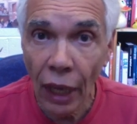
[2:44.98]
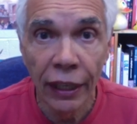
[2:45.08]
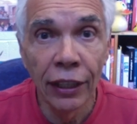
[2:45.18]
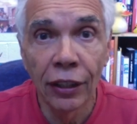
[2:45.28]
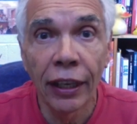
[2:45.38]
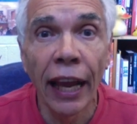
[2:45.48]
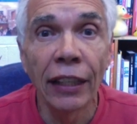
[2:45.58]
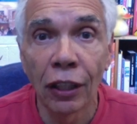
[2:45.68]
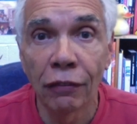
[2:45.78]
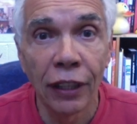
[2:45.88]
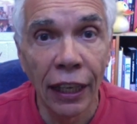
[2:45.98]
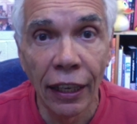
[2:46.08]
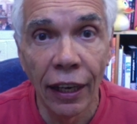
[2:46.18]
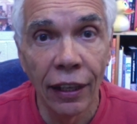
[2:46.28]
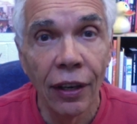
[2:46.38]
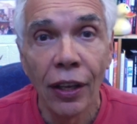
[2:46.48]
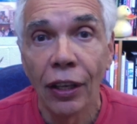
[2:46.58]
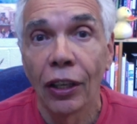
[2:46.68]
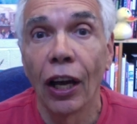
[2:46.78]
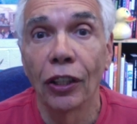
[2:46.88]
In the case of the
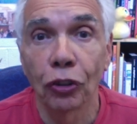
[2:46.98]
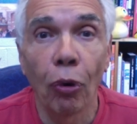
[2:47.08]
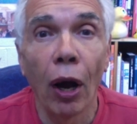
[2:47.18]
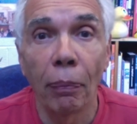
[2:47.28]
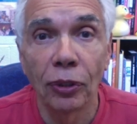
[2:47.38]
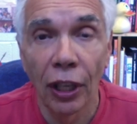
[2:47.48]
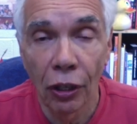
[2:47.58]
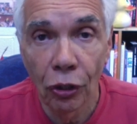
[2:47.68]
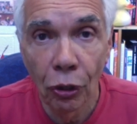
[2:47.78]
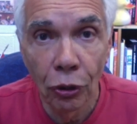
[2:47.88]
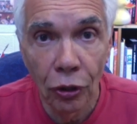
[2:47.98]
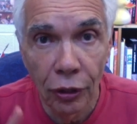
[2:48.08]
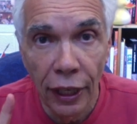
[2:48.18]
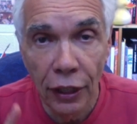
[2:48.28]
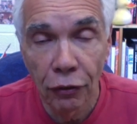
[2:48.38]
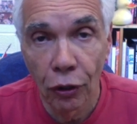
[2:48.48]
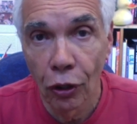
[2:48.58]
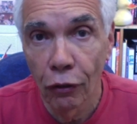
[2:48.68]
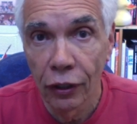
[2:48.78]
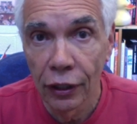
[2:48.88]
swabs that are used to test for
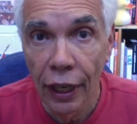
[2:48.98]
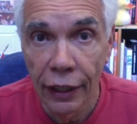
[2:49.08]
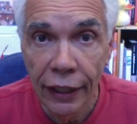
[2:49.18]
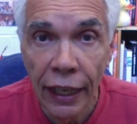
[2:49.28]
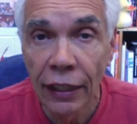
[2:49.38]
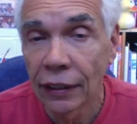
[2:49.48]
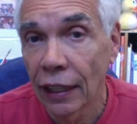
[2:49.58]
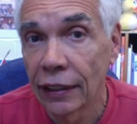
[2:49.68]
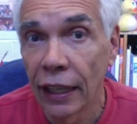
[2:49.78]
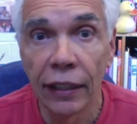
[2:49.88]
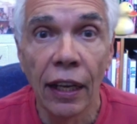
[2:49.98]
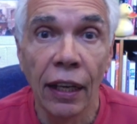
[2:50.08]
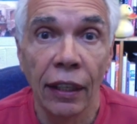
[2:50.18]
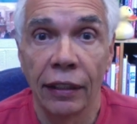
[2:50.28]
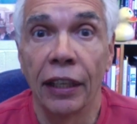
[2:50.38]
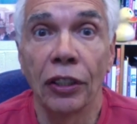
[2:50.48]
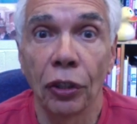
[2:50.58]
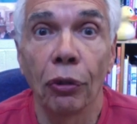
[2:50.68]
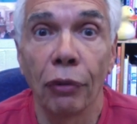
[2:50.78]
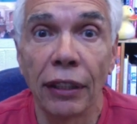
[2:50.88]
COVID-19, as I said, there's
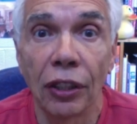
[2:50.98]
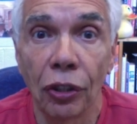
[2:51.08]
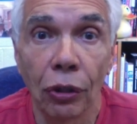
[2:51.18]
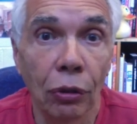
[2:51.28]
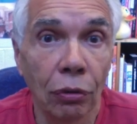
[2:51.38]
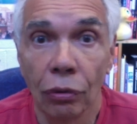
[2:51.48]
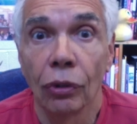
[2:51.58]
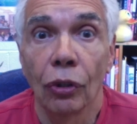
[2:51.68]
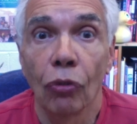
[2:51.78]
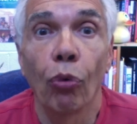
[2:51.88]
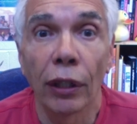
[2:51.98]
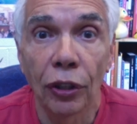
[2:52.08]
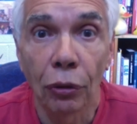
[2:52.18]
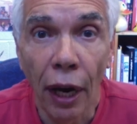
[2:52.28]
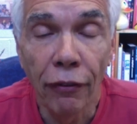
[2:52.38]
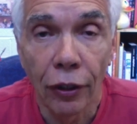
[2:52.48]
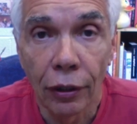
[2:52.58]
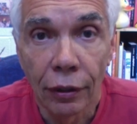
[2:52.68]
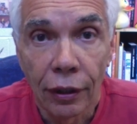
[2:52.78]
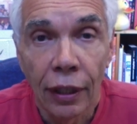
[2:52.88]
no residue whatsoever.
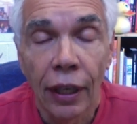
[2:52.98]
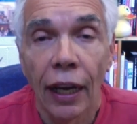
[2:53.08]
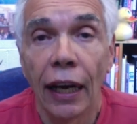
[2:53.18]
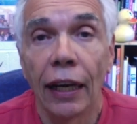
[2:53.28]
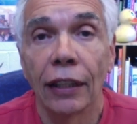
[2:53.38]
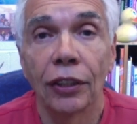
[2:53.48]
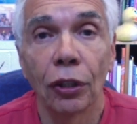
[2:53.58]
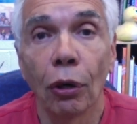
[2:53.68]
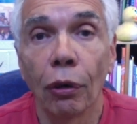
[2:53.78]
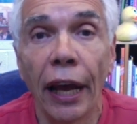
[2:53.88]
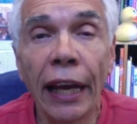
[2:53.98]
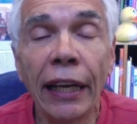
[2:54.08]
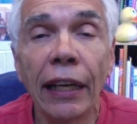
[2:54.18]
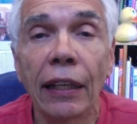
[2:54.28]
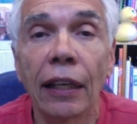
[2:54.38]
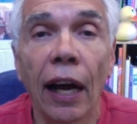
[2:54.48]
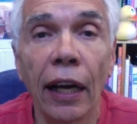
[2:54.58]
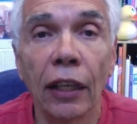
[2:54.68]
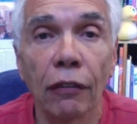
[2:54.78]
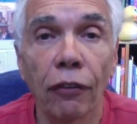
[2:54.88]
So any
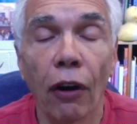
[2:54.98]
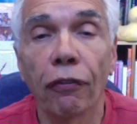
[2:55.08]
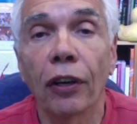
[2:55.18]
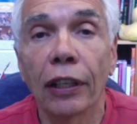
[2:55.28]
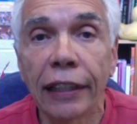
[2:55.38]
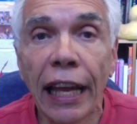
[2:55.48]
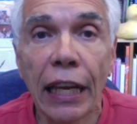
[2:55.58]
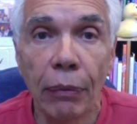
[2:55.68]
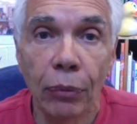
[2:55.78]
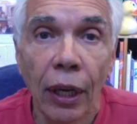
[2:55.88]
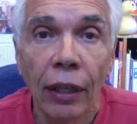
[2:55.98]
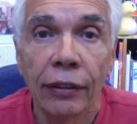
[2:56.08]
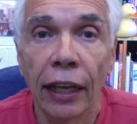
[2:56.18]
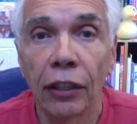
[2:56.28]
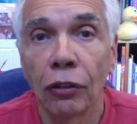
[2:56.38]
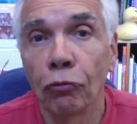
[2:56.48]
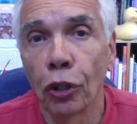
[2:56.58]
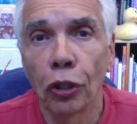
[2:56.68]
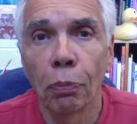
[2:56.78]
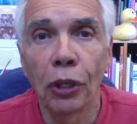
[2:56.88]
kind of claim that we
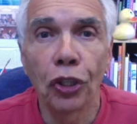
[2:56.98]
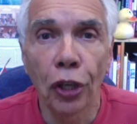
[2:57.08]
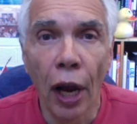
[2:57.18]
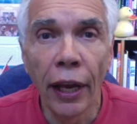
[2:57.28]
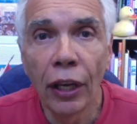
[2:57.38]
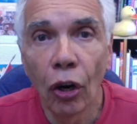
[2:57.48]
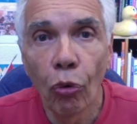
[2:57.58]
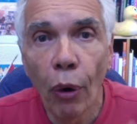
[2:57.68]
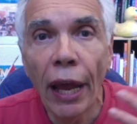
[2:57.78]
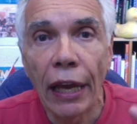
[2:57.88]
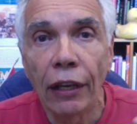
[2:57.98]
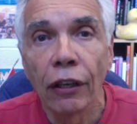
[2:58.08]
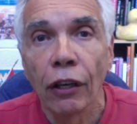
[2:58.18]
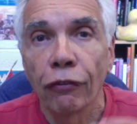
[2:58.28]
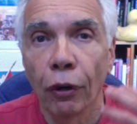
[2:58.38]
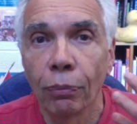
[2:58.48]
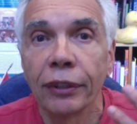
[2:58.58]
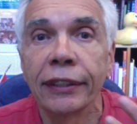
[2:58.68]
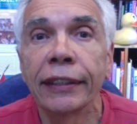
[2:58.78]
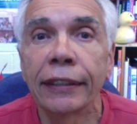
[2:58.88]
should be shying away from
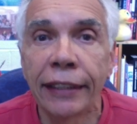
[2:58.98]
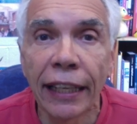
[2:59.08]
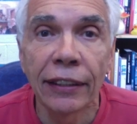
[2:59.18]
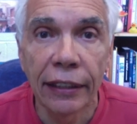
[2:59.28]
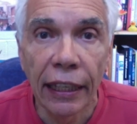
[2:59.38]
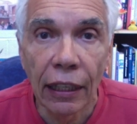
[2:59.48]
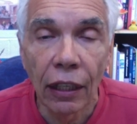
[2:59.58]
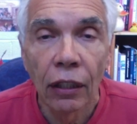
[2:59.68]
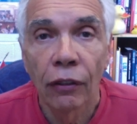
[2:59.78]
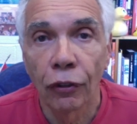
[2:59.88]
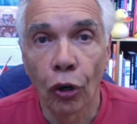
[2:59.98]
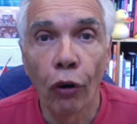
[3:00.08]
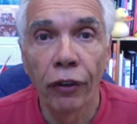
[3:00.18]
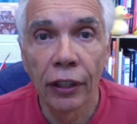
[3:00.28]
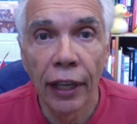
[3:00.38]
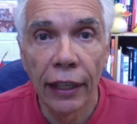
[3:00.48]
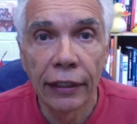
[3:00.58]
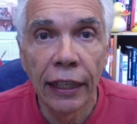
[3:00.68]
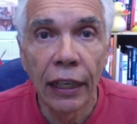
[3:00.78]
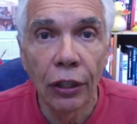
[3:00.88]
testing for
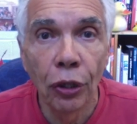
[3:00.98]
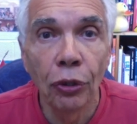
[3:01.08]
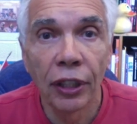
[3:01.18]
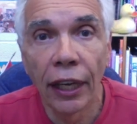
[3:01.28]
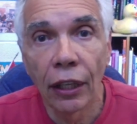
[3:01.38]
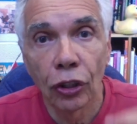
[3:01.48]
COVID-19 using